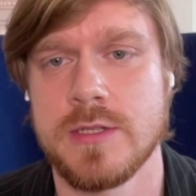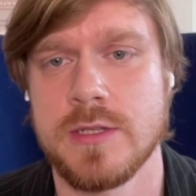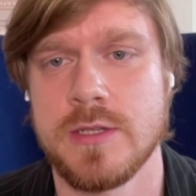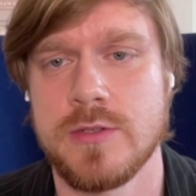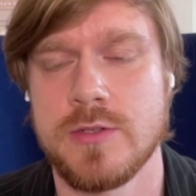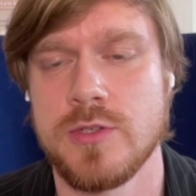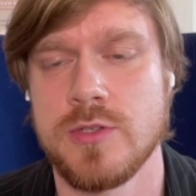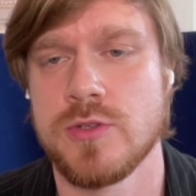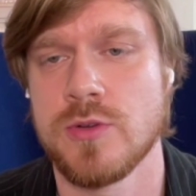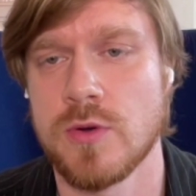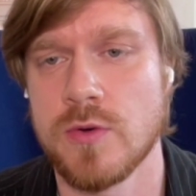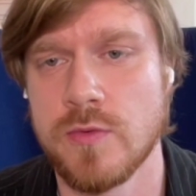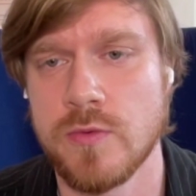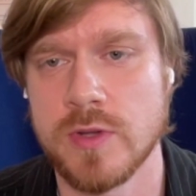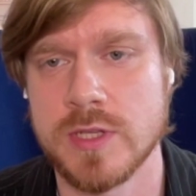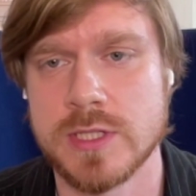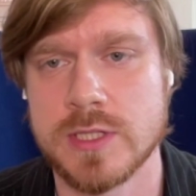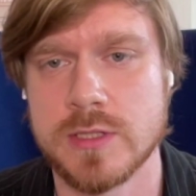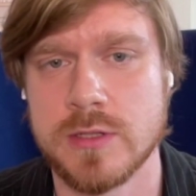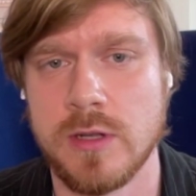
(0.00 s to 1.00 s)
to
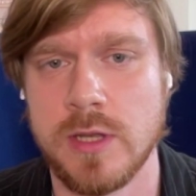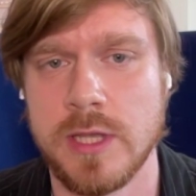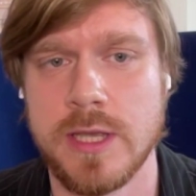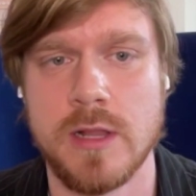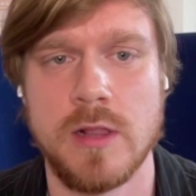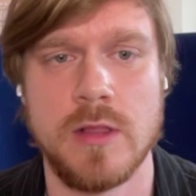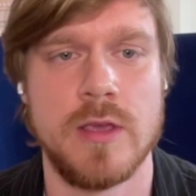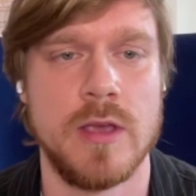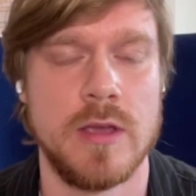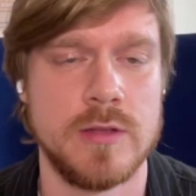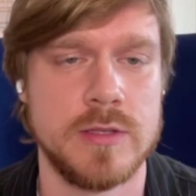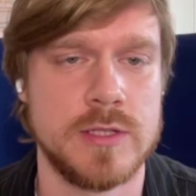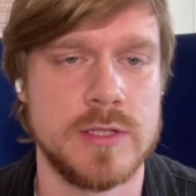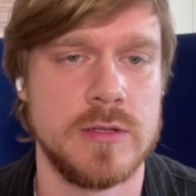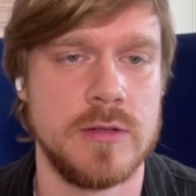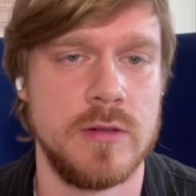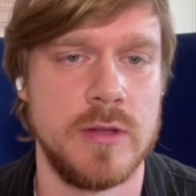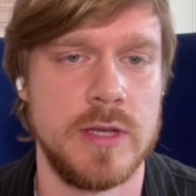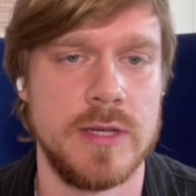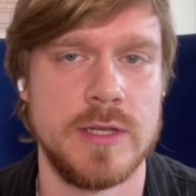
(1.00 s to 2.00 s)
serve as legal
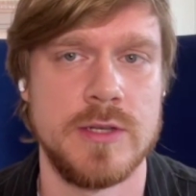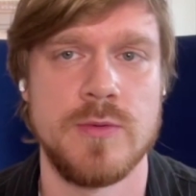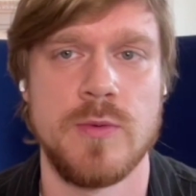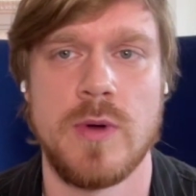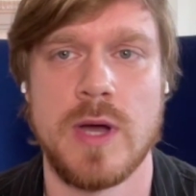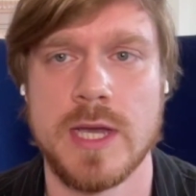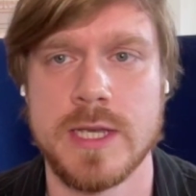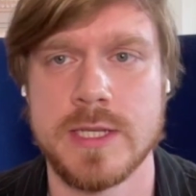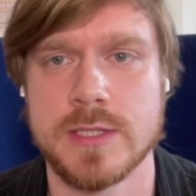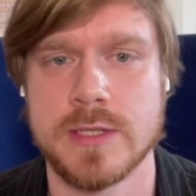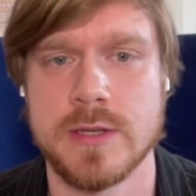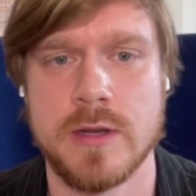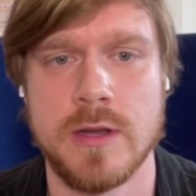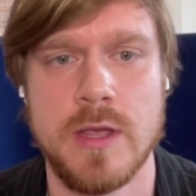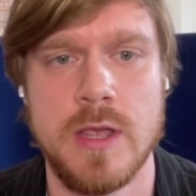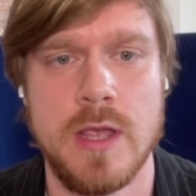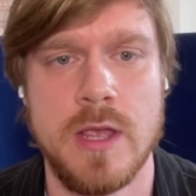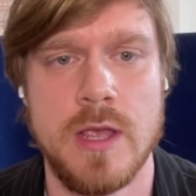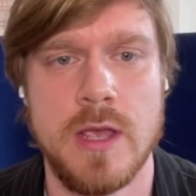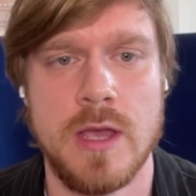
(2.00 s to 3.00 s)
counsel and advisor
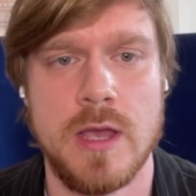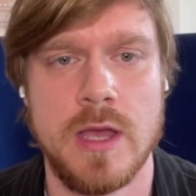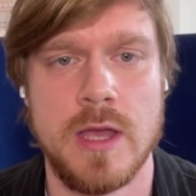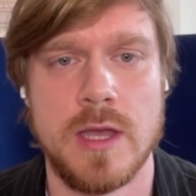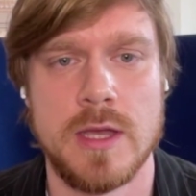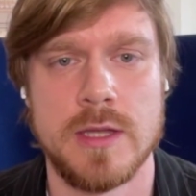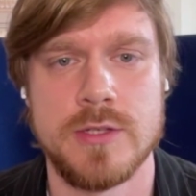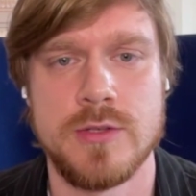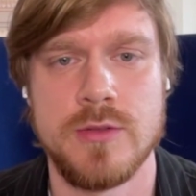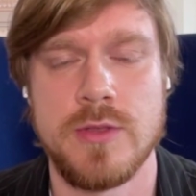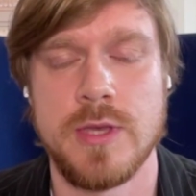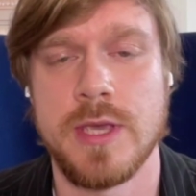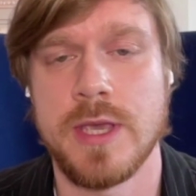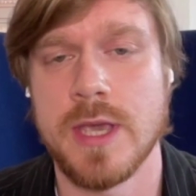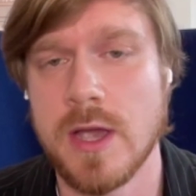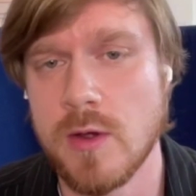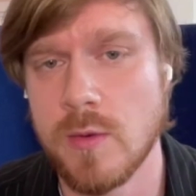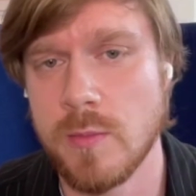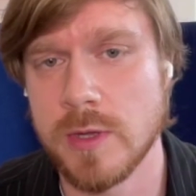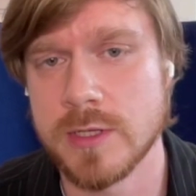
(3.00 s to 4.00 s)
to the
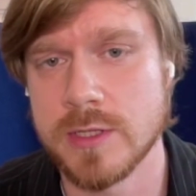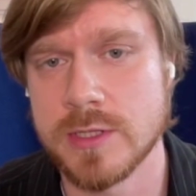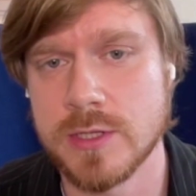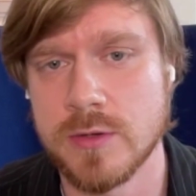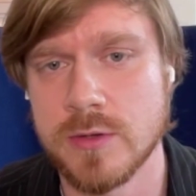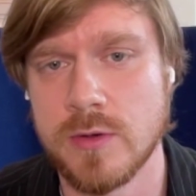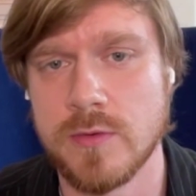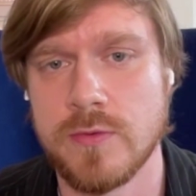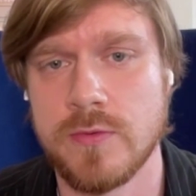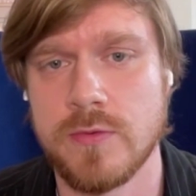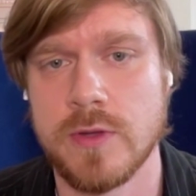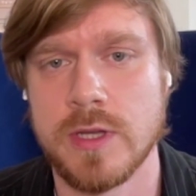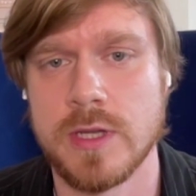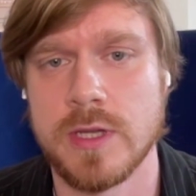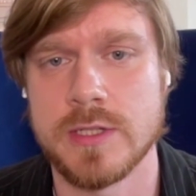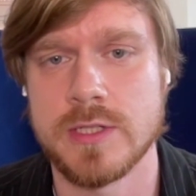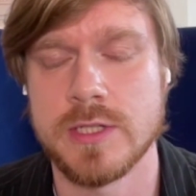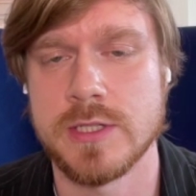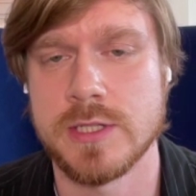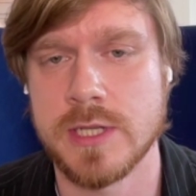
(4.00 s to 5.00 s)
government of
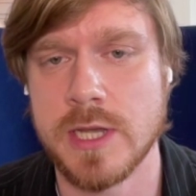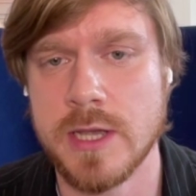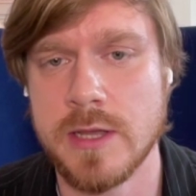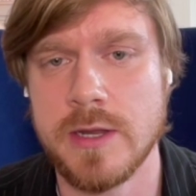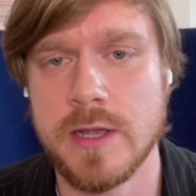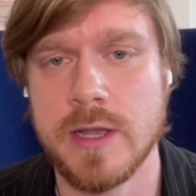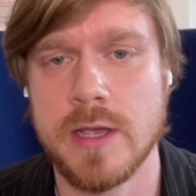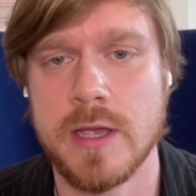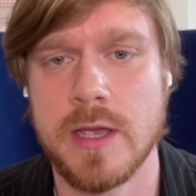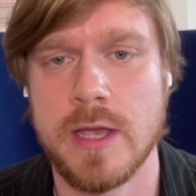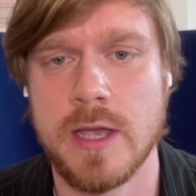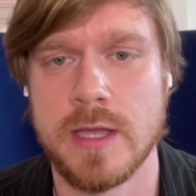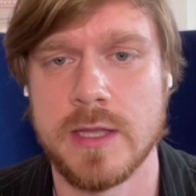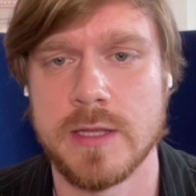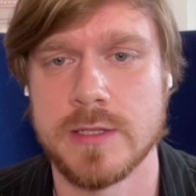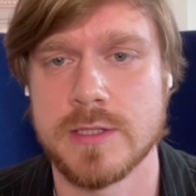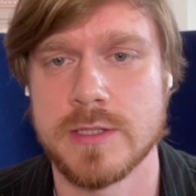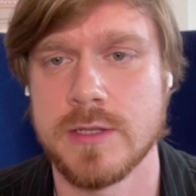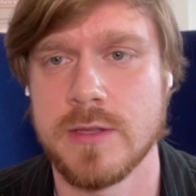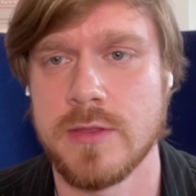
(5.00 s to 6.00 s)
Tanzania
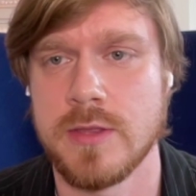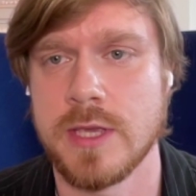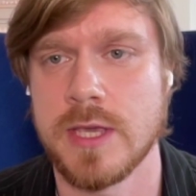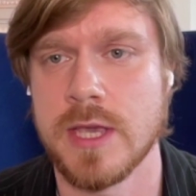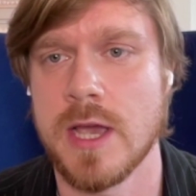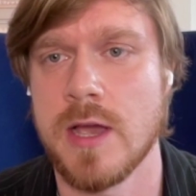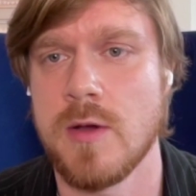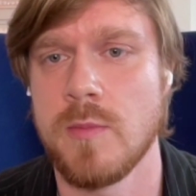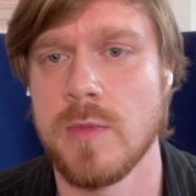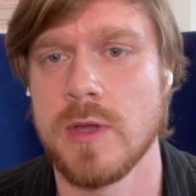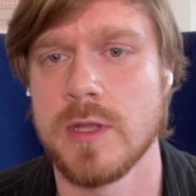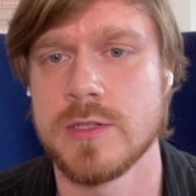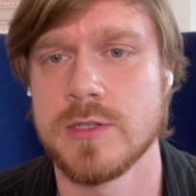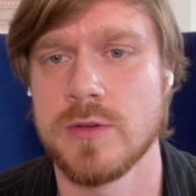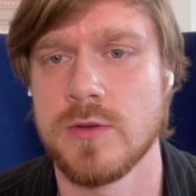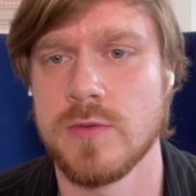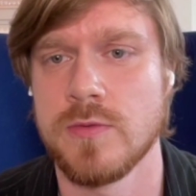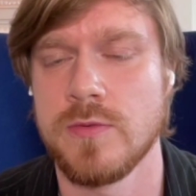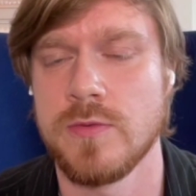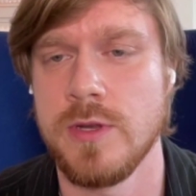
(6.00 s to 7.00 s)
and the
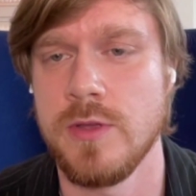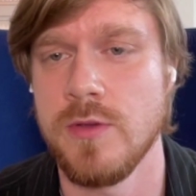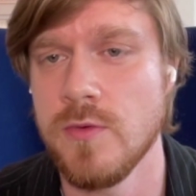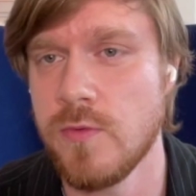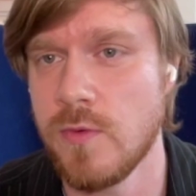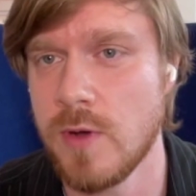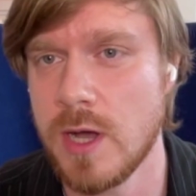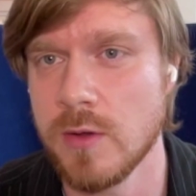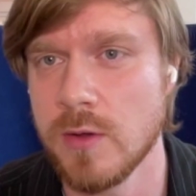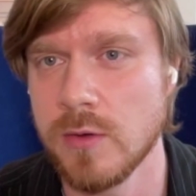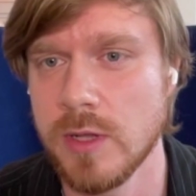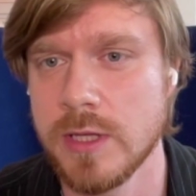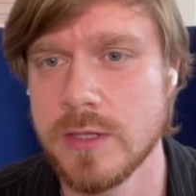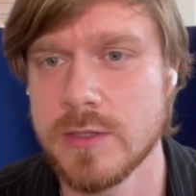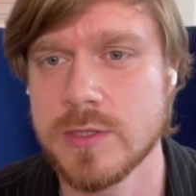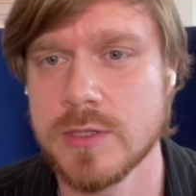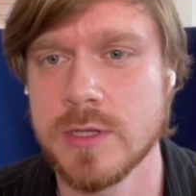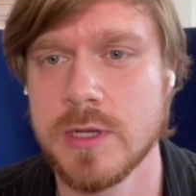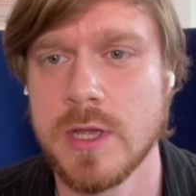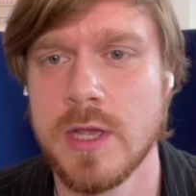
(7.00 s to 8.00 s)
government of
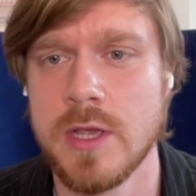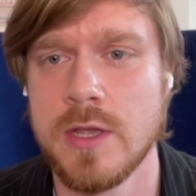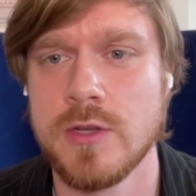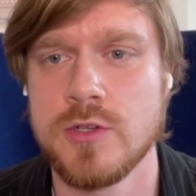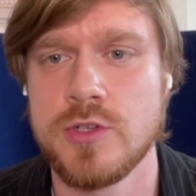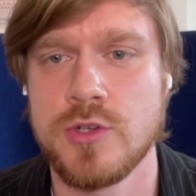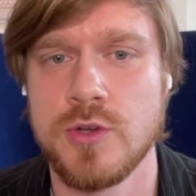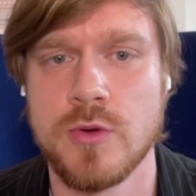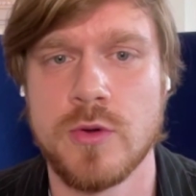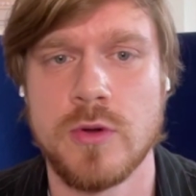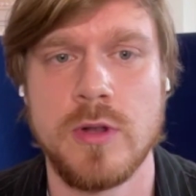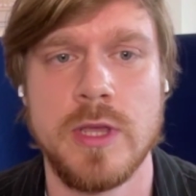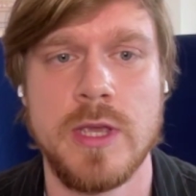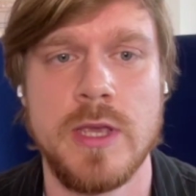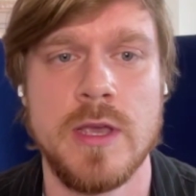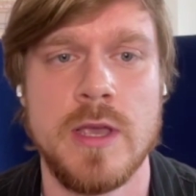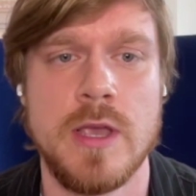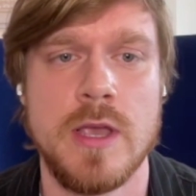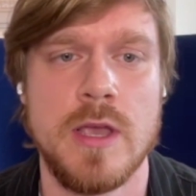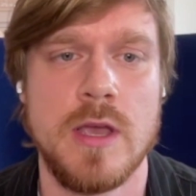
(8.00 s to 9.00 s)
Newfoundland.
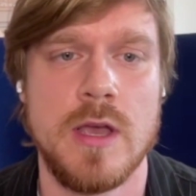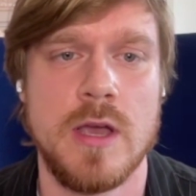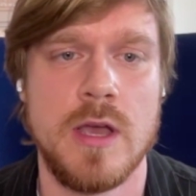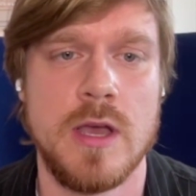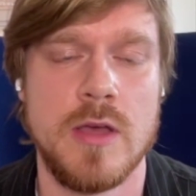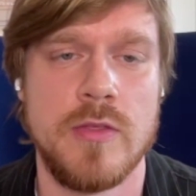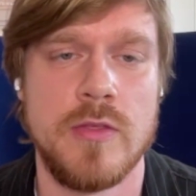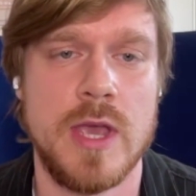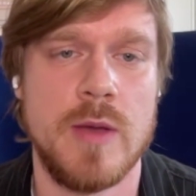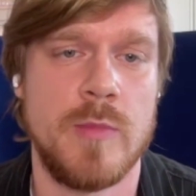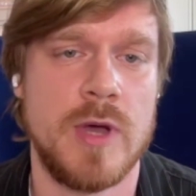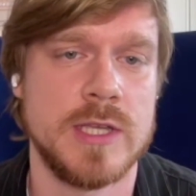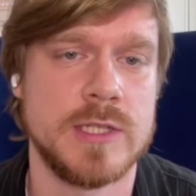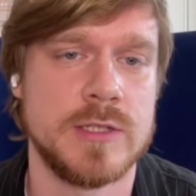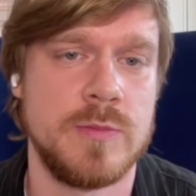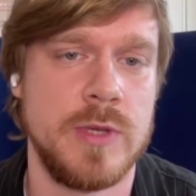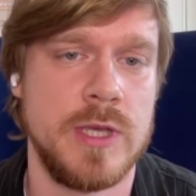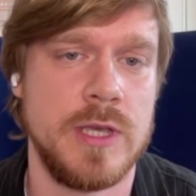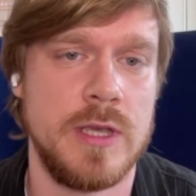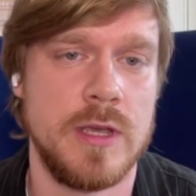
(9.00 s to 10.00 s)
Surely, there
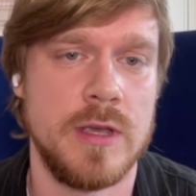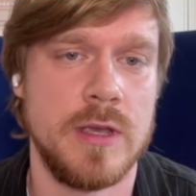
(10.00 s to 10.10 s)
must